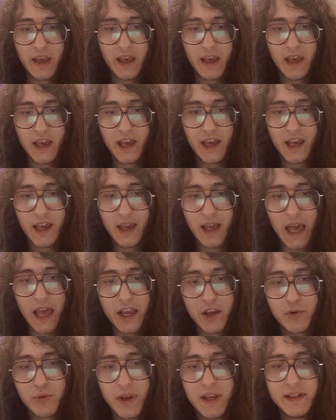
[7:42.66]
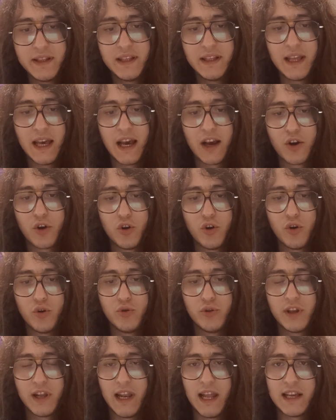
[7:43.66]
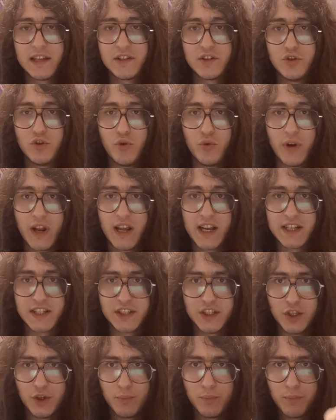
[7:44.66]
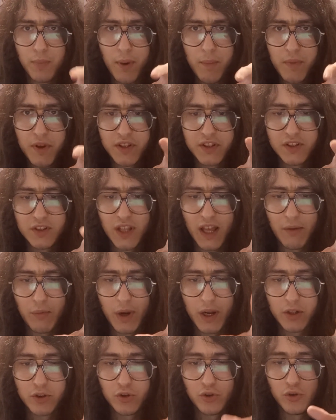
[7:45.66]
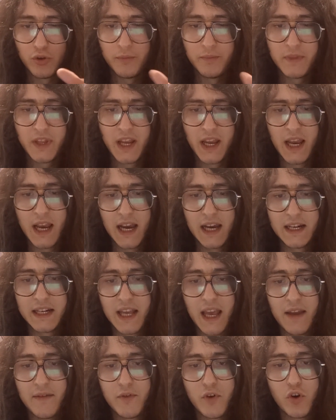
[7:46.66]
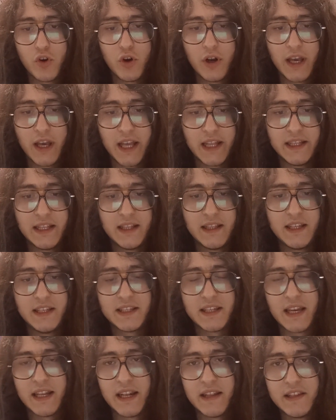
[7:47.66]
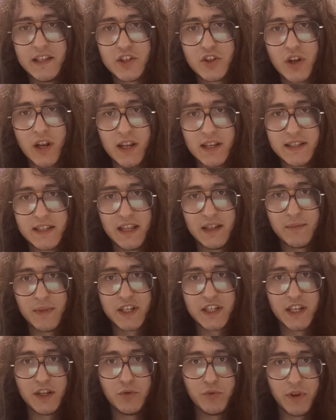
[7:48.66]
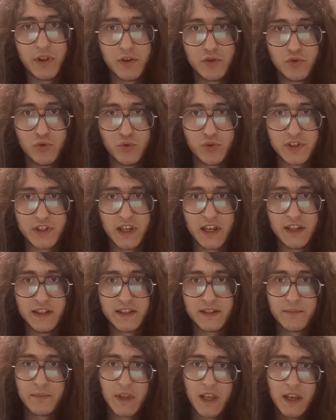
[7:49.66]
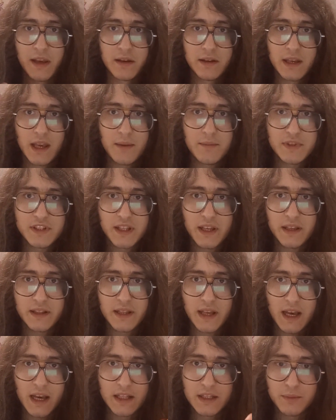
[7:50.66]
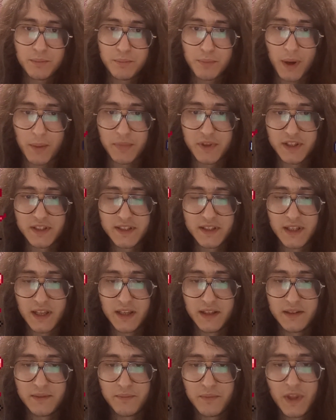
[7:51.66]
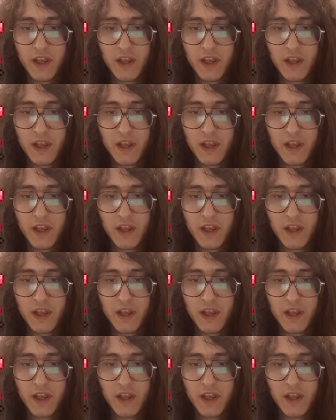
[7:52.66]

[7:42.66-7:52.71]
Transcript: I created a code class known as the Puppet Director and gave all entities an additional state machine with two states, game state and puppet state.